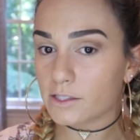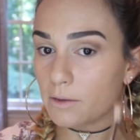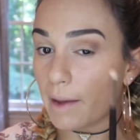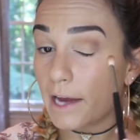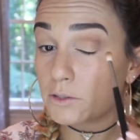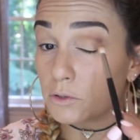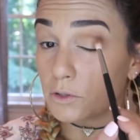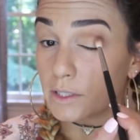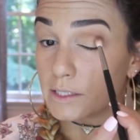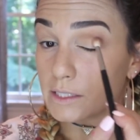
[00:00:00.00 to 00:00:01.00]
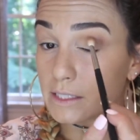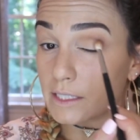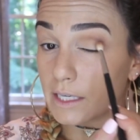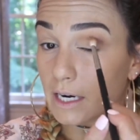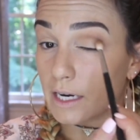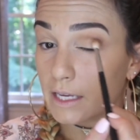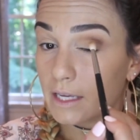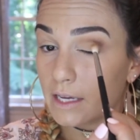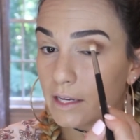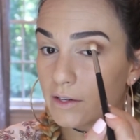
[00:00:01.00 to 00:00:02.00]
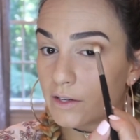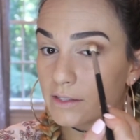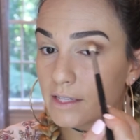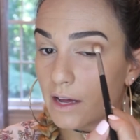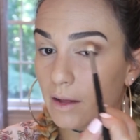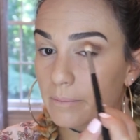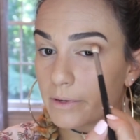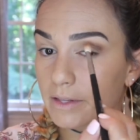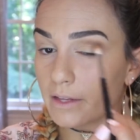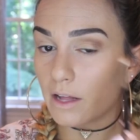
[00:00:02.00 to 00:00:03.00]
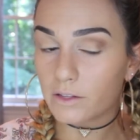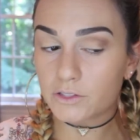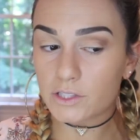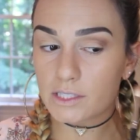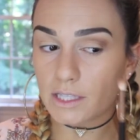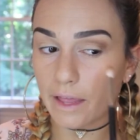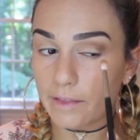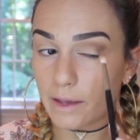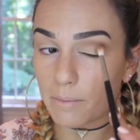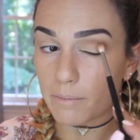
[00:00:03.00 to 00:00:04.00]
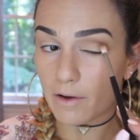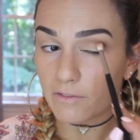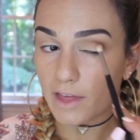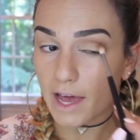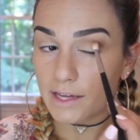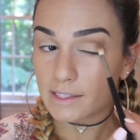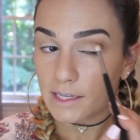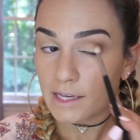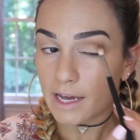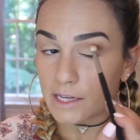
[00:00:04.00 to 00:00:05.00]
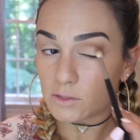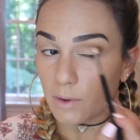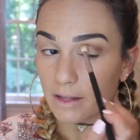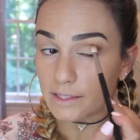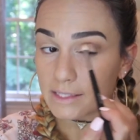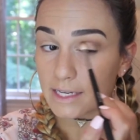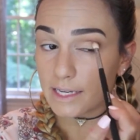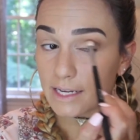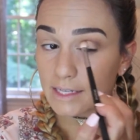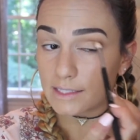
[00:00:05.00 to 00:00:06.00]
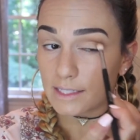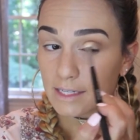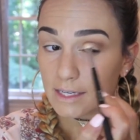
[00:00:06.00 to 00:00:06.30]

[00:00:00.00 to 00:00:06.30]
So my actual crease is here, and you can tell I'm putting the color just slightly above that as well as in it.